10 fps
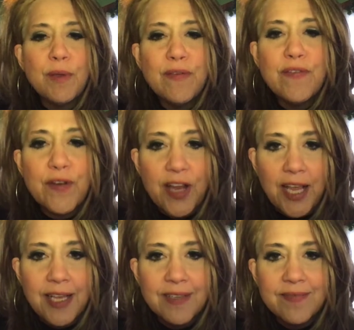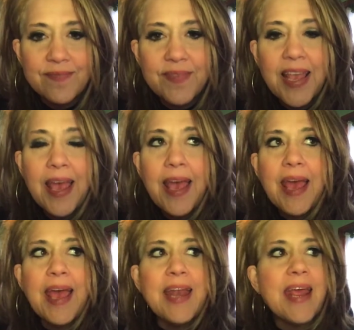free
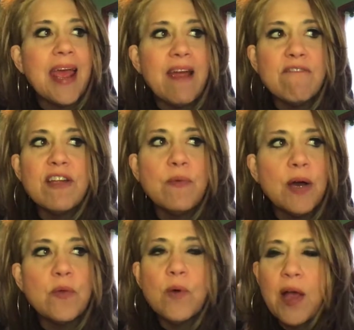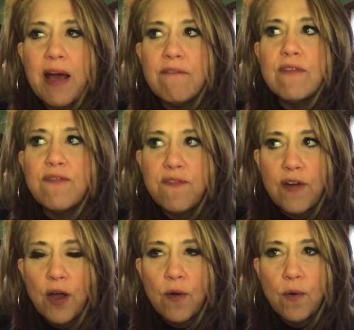and everyone will have a
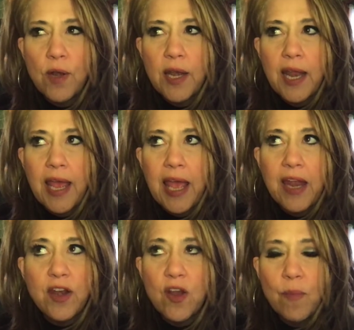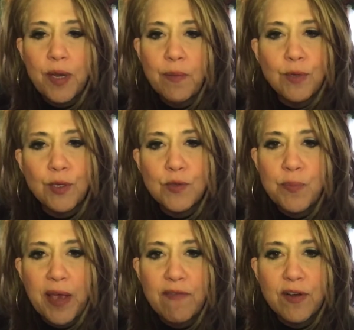phone and nobody will use
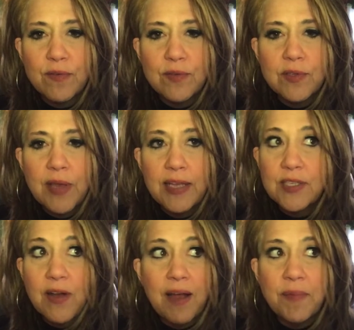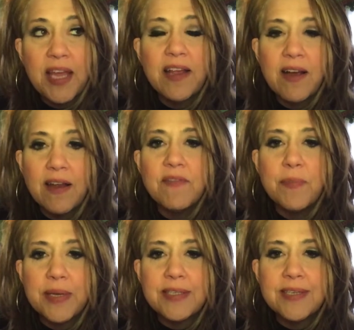payphones. And so I'm getting out of the
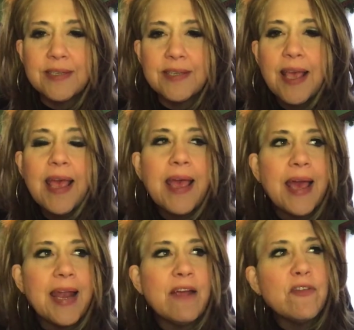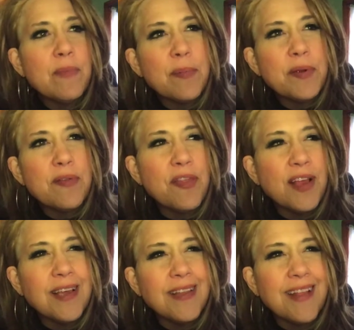business. And I remember
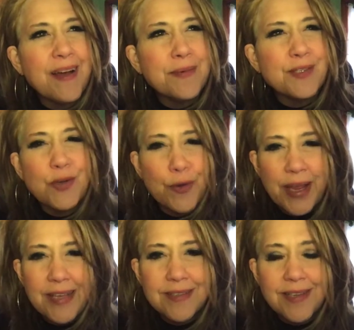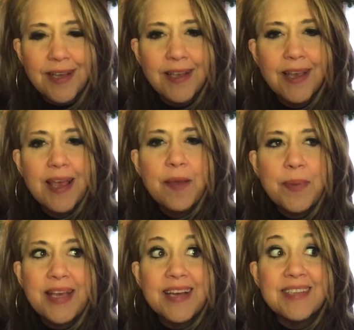thinking that was crazy,
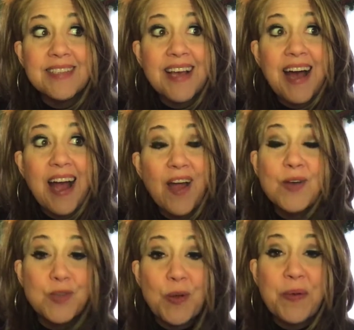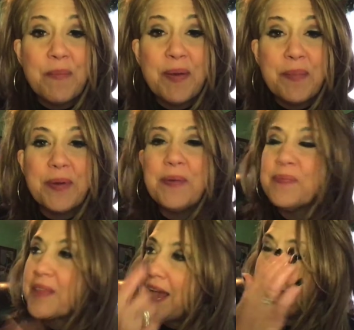because I also remember
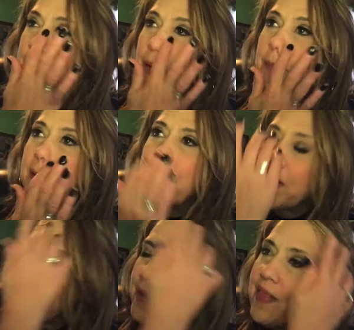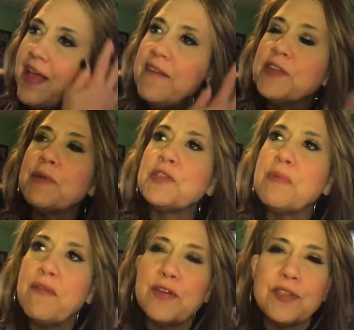a big part of my life,
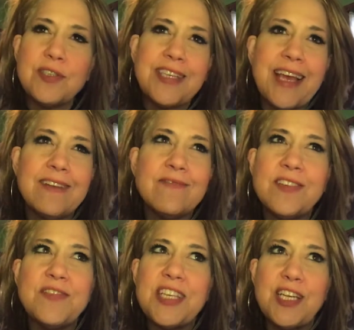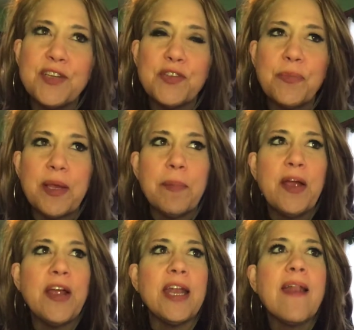especially my first 10, 15 years of being
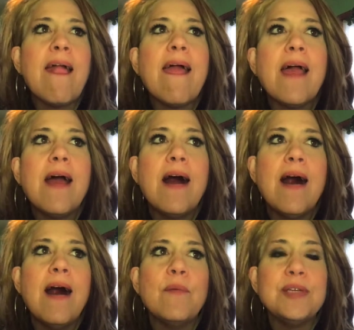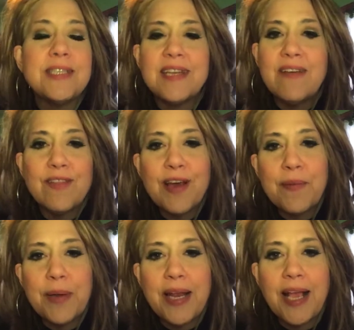married, we didn't have a lot
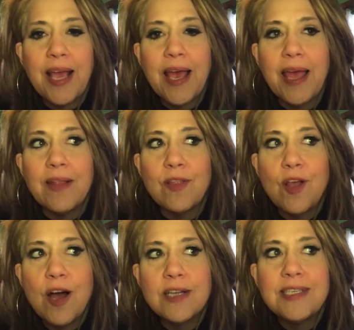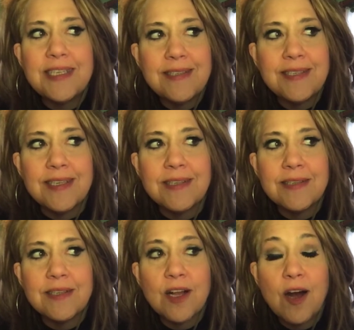of money, and long
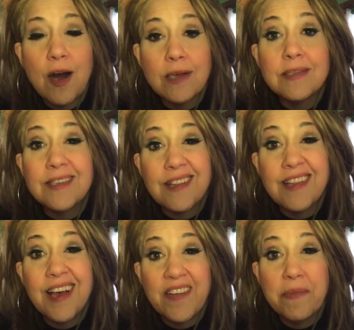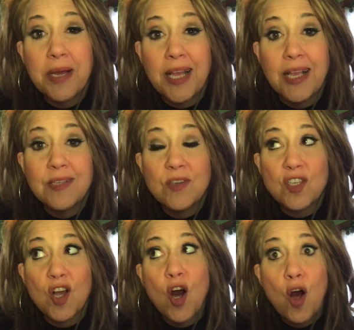distance cost a lot of money. So
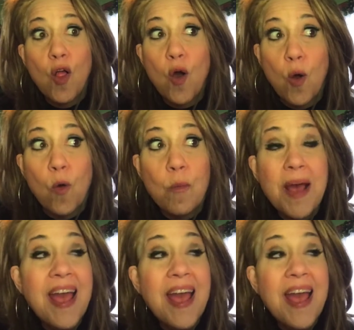to call home,